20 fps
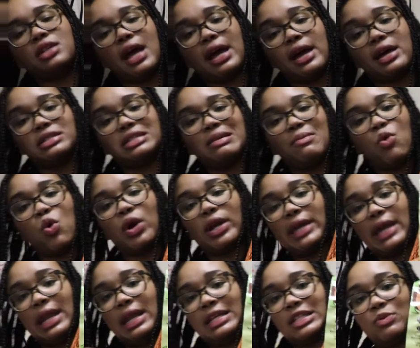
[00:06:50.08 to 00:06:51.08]
I got some
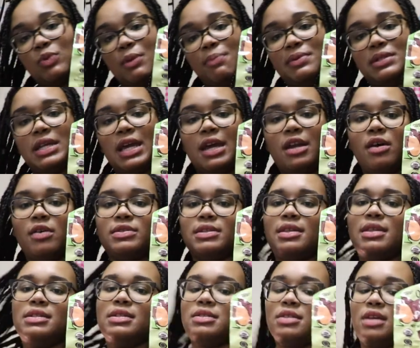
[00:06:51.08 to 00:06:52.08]
organic sweet potatoes,
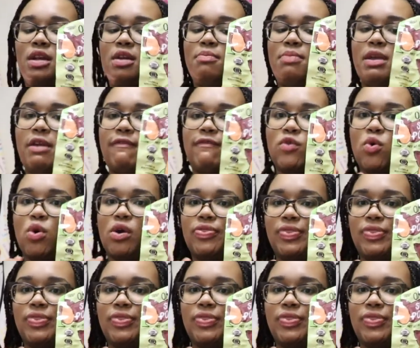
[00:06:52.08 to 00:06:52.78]
and this is going to be for